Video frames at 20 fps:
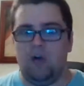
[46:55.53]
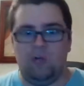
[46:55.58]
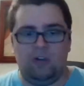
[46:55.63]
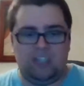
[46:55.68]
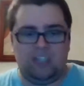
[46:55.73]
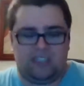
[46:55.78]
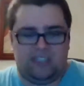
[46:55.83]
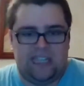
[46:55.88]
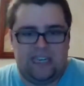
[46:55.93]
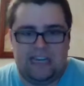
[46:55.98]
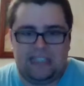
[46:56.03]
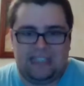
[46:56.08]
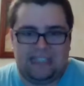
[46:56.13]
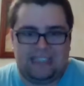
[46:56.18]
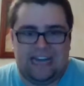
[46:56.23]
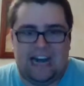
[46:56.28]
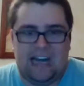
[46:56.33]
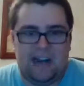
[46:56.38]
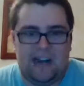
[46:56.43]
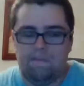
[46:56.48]
We just think
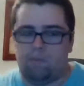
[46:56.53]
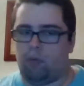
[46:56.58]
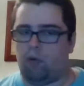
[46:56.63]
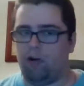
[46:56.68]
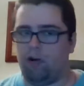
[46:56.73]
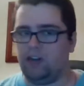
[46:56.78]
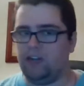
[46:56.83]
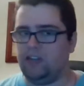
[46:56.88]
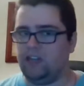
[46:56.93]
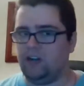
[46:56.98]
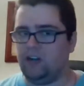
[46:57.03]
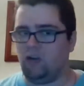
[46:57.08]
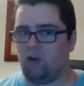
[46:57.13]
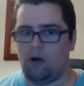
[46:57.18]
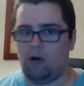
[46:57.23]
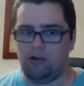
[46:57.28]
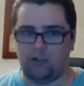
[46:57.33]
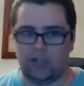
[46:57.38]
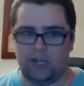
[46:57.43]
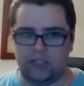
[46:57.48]
it's unimportant in
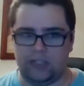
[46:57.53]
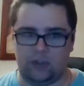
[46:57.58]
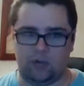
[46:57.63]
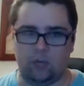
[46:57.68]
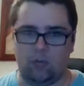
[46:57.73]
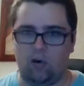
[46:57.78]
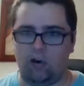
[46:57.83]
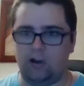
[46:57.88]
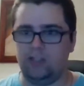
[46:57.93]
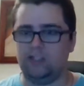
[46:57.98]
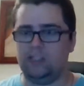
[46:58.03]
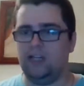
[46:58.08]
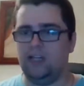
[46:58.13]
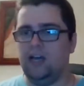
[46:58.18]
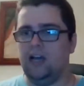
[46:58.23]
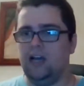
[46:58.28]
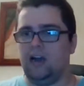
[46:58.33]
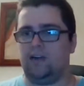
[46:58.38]
contrast towards